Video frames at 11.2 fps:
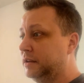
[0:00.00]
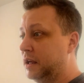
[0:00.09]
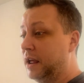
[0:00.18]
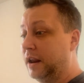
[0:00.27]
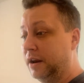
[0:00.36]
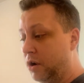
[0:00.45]

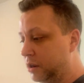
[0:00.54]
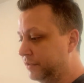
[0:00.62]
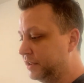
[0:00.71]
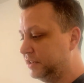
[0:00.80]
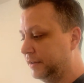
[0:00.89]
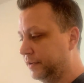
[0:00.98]
and all of
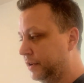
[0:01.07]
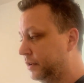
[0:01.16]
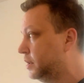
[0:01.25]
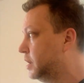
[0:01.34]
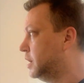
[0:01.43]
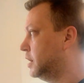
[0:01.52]
these different,
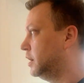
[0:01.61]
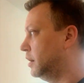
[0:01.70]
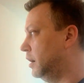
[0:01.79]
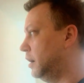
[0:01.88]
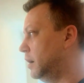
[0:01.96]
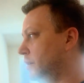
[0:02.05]

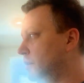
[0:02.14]
uh,